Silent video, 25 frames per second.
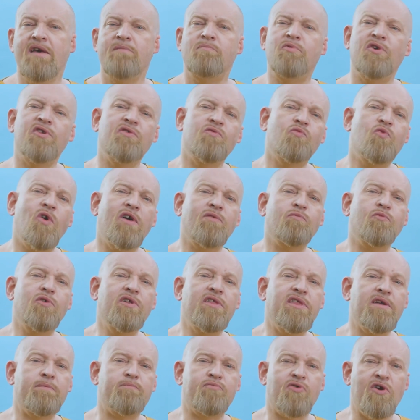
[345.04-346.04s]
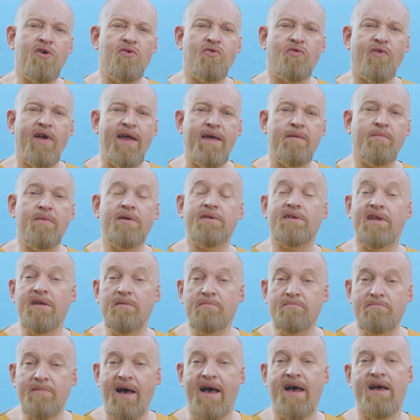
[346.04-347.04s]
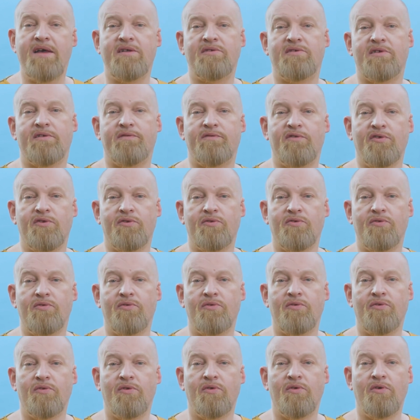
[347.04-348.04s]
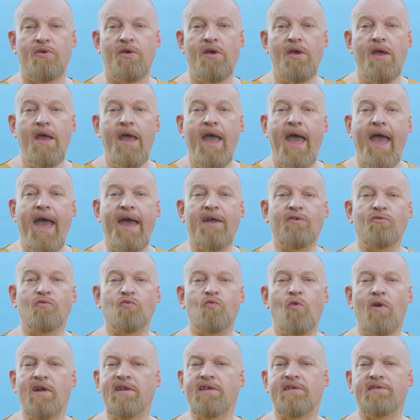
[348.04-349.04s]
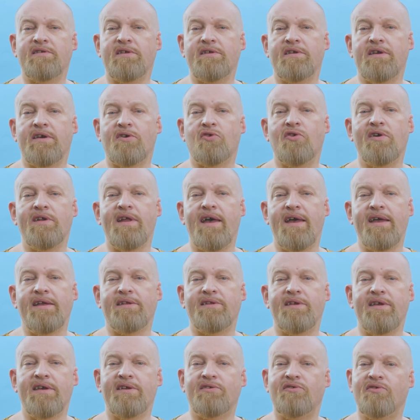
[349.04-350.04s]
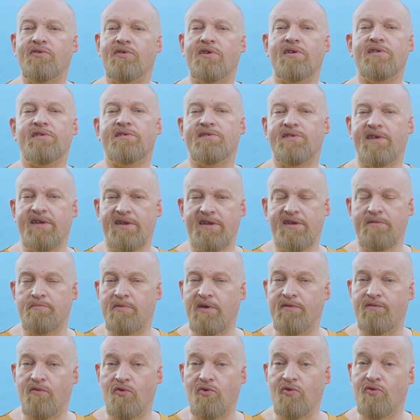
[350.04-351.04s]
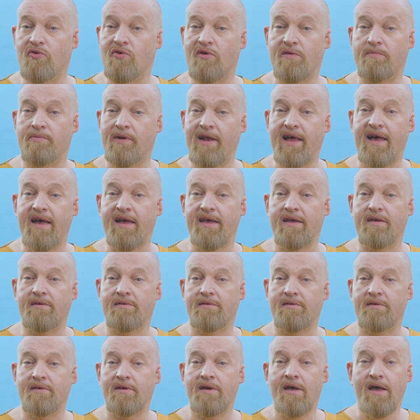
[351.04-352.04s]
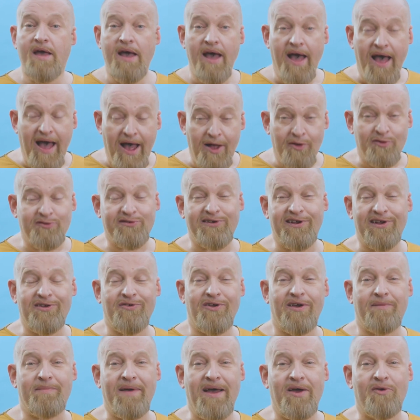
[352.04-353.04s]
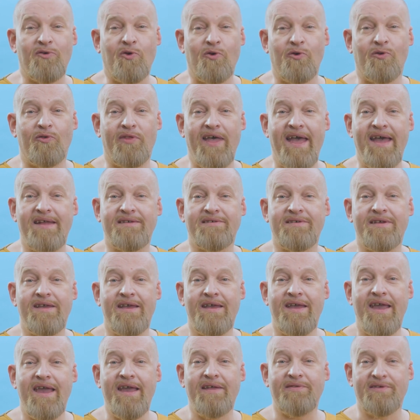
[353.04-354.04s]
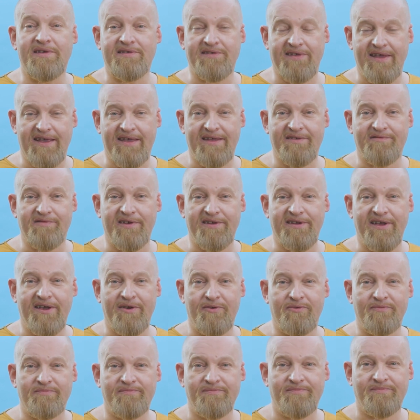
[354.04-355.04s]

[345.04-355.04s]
But what will the program demand of you? And what is it a good idea to consider before you apply? I'll tell you about all that in the second video.